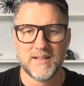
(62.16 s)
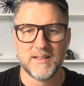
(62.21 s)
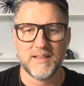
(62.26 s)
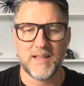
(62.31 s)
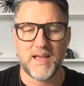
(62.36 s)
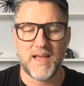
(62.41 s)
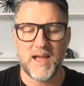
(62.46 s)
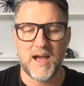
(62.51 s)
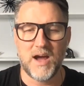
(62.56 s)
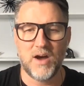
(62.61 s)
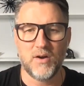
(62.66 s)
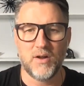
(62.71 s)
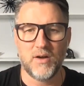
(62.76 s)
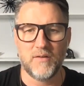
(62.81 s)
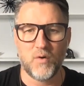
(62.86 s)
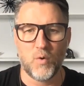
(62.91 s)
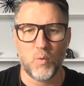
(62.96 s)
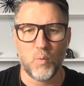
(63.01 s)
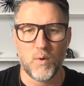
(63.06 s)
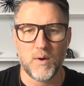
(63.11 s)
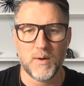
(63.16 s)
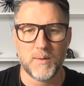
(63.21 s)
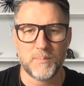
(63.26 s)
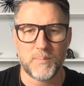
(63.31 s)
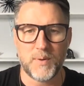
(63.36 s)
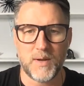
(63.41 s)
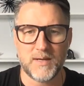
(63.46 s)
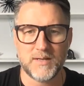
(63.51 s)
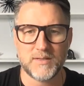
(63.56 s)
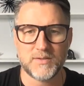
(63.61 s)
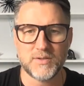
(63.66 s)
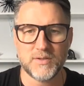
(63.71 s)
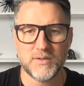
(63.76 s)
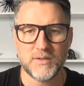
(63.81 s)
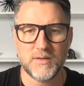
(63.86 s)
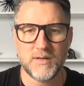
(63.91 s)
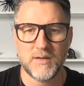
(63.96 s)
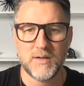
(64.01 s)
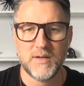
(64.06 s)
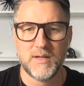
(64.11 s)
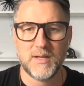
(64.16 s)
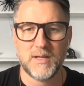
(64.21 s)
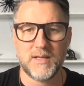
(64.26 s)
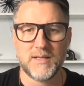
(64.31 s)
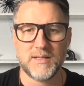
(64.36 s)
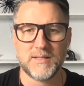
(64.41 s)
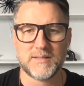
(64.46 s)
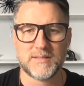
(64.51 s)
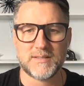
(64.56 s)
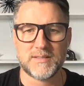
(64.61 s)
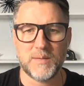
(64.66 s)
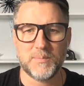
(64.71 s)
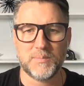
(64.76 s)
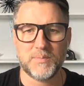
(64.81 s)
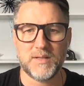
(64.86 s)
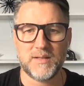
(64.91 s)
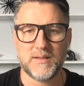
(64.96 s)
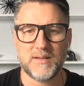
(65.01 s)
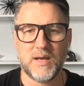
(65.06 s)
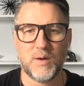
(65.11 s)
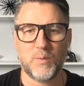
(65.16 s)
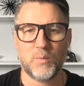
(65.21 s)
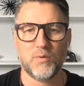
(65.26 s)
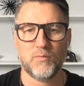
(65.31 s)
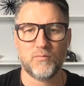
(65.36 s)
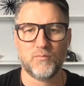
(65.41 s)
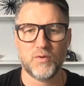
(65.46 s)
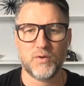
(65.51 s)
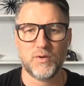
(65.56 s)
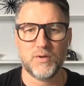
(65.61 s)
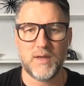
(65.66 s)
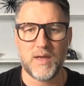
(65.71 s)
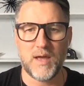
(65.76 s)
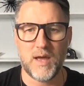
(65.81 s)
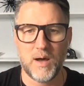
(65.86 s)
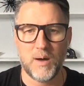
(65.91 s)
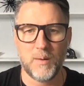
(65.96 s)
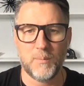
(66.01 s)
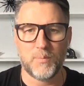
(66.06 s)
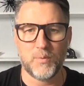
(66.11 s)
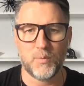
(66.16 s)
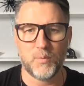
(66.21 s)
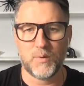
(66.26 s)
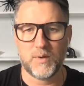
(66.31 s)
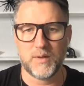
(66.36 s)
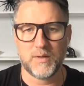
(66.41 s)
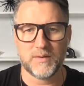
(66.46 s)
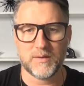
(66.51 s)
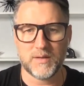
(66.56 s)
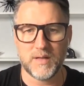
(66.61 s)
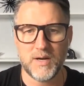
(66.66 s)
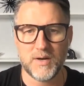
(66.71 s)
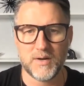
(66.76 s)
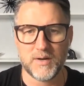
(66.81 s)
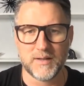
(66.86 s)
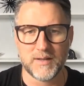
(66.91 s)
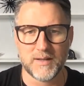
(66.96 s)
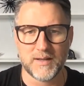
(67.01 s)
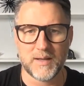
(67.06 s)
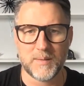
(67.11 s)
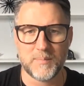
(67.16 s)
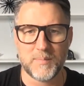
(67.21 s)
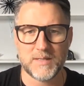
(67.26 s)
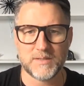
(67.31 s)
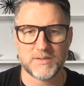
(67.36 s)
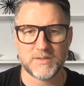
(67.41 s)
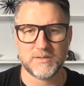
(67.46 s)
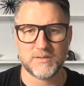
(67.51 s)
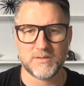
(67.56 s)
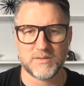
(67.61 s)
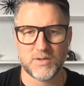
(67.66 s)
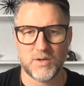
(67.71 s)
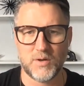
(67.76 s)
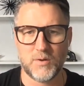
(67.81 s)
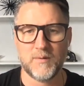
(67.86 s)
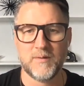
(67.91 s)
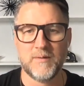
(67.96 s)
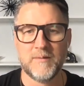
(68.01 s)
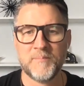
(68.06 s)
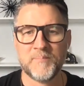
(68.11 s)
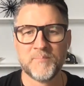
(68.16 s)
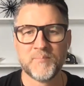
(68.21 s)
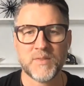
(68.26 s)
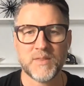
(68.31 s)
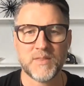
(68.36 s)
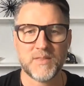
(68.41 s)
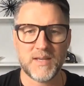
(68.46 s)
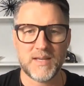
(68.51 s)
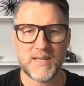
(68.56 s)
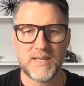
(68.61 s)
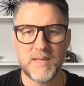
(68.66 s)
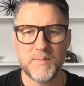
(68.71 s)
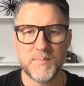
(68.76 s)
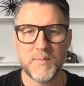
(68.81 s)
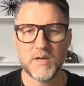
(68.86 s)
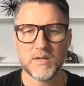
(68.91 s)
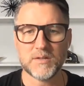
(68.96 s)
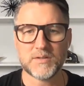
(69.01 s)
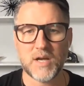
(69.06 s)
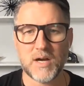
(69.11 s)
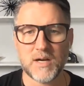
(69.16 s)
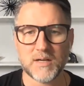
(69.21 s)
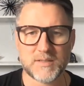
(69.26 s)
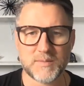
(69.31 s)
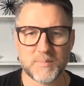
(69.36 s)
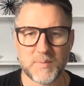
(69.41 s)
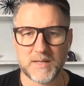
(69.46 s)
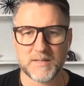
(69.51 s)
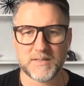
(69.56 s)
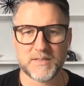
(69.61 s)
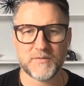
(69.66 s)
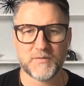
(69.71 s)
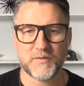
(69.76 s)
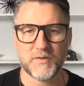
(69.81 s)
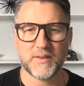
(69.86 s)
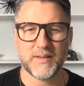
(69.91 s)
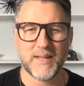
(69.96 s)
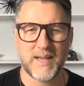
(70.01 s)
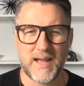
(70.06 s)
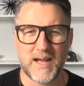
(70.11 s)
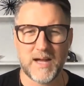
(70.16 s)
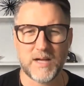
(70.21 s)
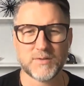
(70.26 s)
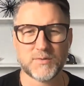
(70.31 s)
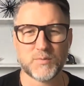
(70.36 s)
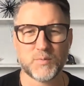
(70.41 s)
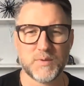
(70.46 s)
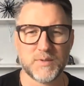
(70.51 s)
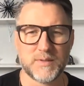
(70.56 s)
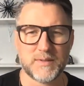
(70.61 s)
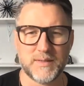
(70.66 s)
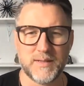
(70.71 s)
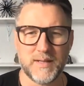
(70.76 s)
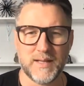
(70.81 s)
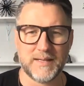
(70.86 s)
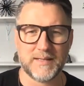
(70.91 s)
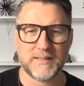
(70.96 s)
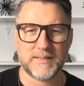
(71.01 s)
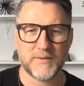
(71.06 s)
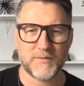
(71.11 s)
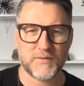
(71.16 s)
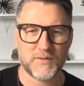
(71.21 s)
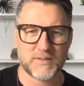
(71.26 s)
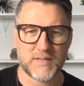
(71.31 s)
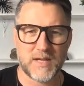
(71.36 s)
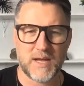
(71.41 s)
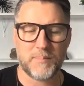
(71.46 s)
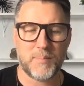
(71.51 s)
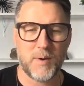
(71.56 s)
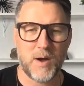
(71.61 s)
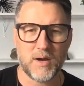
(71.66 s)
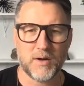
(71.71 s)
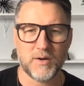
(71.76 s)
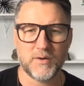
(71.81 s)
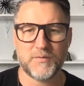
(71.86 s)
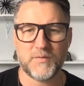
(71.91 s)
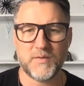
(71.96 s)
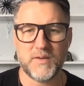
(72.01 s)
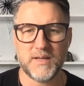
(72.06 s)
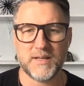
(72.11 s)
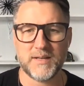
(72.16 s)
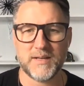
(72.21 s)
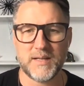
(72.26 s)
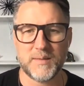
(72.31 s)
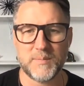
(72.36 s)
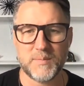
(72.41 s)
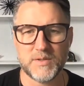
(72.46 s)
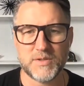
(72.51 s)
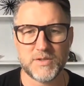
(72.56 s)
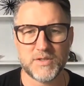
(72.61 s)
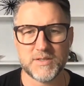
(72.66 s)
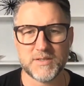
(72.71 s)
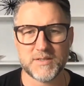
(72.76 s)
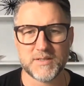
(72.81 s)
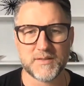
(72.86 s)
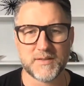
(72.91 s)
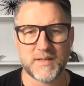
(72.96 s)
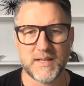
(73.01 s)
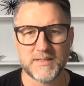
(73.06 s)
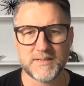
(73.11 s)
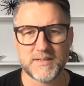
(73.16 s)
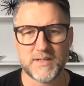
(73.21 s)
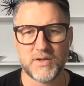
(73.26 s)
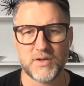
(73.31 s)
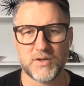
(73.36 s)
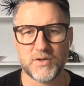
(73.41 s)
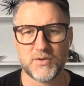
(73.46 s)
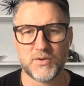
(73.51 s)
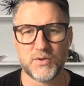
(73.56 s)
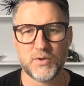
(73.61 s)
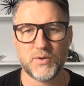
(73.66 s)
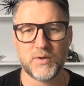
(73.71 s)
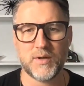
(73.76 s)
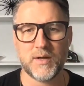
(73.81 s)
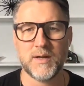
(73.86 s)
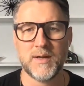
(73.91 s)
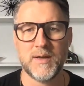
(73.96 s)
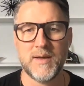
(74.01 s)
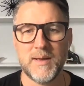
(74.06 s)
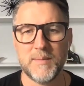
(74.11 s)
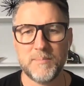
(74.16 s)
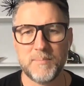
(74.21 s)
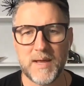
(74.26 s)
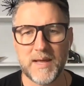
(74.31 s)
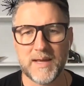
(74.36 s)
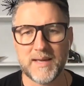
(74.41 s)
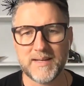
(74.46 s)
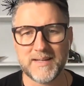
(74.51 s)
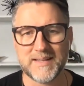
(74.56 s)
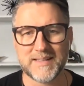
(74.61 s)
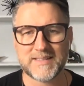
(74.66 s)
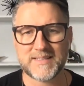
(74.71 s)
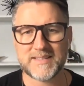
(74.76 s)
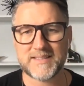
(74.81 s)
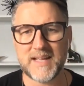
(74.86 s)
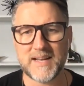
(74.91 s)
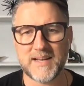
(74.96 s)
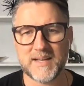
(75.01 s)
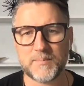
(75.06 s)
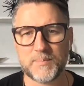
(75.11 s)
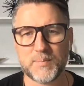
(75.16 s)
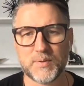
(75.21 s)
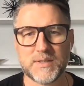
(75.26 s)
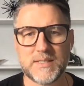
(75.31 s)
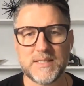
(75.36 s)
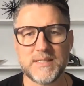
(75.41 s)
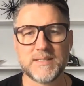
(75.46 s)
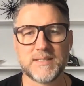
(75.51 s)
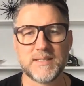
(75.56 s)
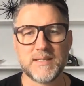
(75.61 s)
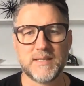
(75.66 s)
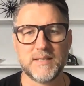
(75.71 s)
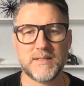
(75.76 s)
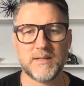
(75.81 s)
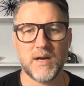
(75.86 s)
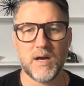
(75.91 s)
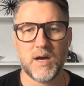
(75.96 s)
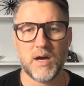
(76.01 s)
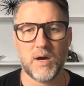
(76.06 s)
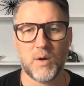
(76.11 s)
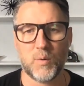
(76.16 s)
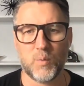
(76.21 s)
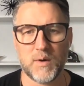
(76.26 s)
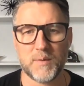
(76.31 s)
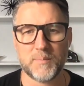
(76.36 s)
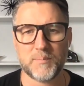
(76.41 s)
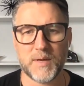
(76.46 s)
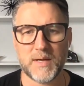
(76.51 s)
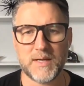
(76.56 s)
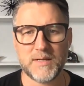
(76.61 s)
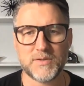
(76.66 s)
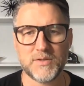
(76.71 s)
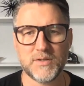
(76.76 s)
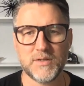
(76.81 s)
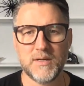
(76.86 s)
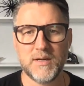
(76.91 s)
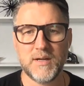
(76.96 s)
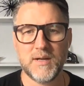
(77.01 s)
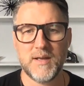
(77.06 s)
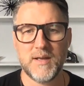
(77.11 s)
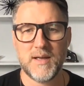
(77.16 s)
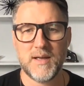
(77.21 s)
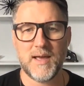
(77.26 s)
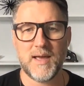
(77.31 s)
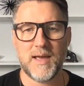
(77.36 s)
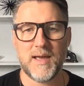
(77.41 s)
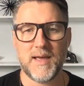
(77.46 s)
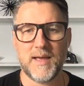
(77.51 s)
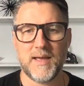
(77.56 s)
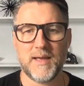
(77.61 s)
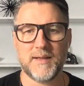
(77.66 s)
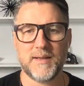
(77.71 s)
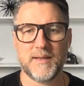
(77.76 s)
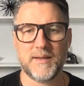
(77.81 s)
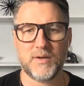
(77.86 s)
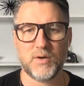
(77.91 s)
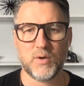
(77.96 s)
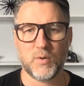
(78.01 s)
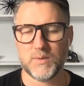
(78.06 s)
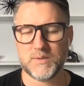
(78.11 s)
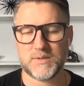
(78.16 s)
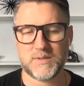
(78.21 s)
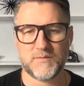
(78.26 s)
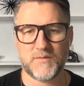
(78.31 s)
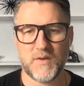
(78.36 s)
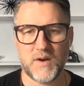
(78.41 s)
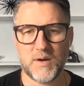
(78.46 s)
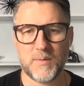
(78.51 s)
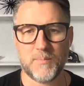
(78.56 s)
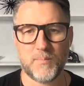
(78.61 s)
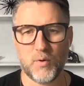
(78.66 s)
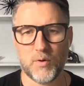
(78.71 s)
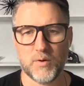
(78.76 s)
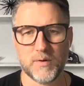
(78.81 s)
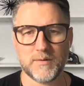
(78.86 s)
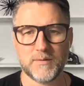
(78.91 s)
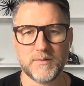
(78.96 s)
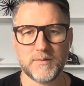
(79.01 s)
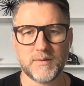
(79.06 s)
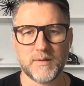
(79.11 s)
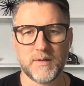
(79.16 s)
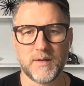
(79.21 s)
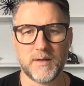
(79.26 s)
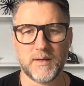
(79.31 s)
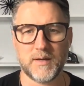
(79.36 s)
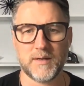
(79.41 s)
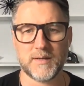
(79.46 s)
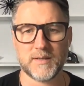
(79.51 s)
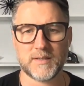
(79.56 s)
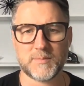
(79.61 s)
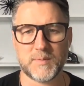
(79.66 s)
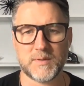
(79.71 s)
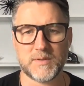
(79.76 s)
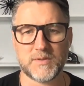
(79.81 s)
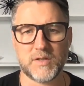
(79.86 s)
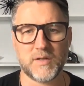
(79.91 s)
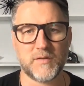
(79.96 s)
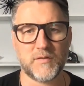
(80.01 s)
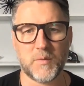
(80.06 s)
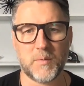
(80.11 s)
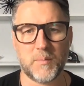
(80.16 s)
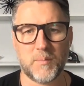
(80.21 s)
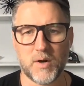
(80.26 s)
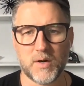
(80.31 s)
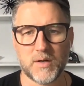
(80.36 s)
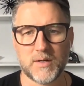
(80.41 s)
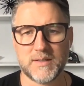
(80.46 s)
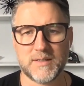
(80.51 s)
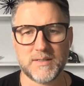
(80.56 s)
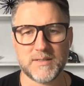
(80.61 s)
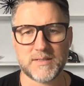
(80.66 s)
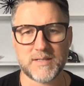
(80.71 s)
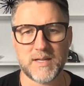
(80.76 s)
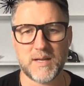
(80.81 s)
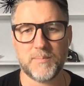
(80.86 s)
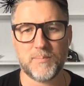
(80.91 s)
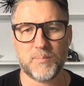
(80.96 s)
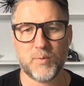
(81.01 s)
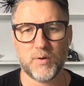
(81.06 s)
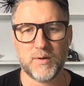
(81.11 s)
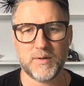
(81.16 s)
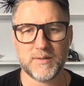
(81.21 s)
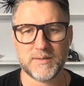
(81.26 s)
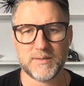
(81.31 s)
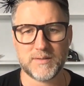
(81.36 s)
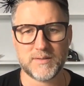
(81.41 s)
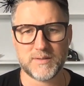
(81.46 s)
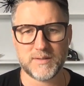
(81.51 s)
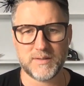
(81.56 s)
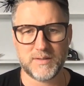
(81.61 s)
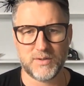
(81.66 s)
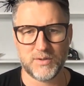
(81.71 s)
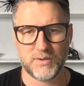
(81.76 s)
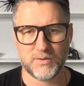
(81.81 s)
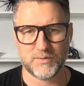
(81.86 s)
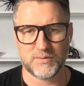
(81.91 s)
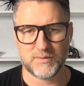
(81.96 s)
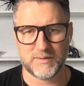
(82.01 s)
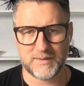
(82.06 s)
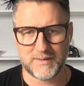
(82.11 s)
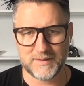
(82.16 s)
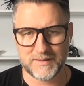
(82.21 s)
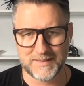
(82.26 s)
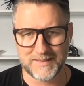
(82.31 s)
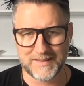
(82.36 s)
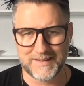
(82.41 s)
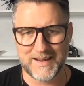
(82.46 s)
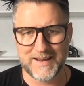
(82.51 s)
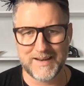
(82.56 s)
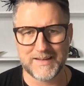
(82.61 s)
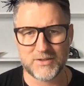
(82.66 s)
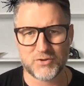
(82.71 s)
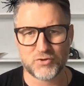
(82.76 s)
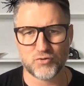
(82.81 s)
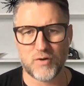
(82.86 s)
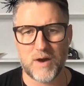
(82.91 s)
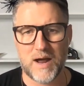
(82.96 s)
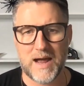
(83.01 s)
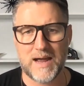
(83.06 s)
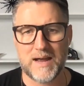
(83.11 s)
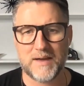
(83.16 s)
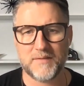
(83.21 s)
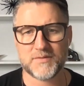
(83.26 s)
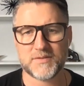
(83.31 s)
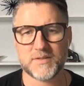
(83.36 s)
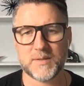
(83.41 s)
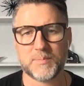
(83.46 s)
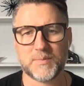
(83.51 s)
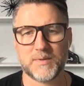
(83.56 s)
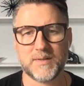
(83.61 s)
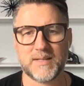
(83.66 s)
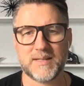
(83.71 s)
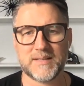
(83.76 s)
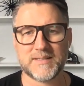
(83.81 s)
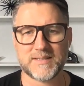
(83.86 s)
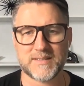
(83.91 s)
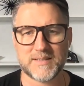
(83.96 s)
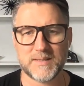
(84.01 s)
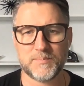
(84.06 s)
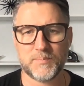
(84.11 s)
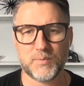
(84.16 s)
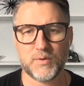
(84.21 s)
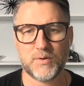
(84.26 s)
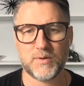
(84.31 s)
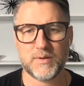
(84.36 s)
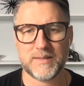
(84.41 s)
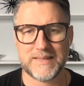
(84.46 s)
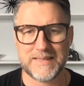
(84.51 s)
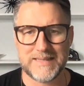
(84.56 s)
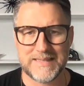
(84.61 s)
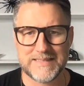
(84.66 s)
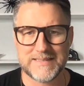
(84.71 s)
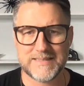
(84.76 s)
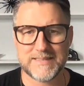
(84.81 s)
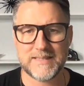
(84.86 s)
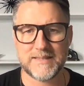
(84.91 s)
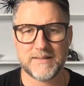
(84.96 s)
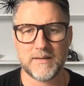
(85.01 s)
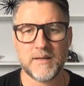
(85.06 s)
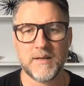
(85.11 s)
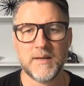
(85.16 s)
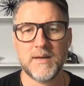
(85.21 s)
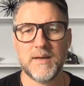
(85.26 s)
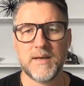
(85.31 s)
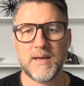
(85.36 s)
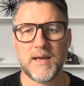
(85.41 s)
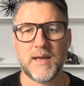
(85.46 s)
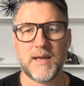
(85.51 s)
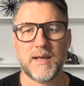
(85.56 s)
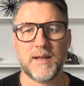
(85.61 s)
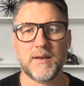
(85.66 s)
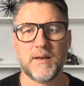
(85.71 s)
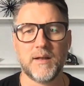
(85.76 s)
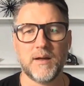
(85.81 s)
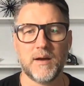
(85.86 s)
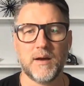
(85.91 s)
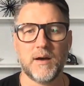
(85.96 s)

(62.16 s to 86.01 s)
layout of a one-pager is something that will really help with clarity, like I mentioned. So the email talks about different layouts with like different typography and images and things that you can do to make an aesthetic pleasing one-pager, you know, which is very important, especially from a marketing standpoint, is, you know, to kind of drive something that's simple and easy and